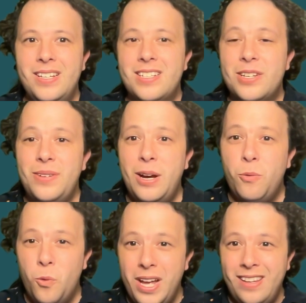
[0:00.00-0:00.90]
So now
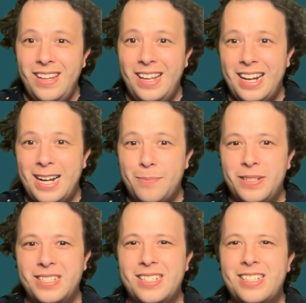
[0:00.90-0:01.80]
when that
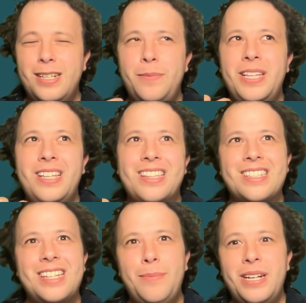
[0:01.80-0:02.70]
happens, it's going to be like the
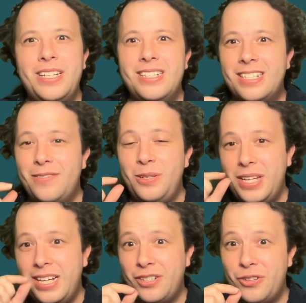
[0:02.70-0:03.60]
same idea as if you
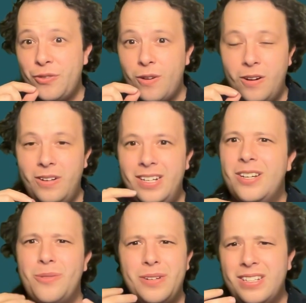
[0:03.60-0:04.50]
take a straw and
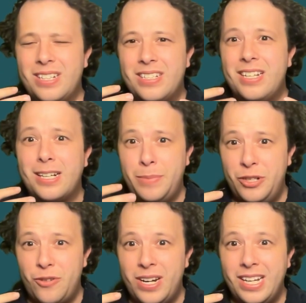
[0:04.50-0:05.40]
you were to like suck up a
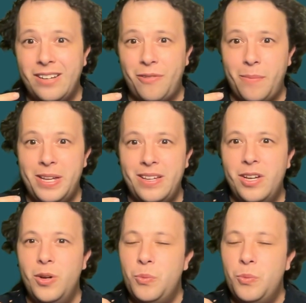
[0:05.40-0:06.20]
drink from it.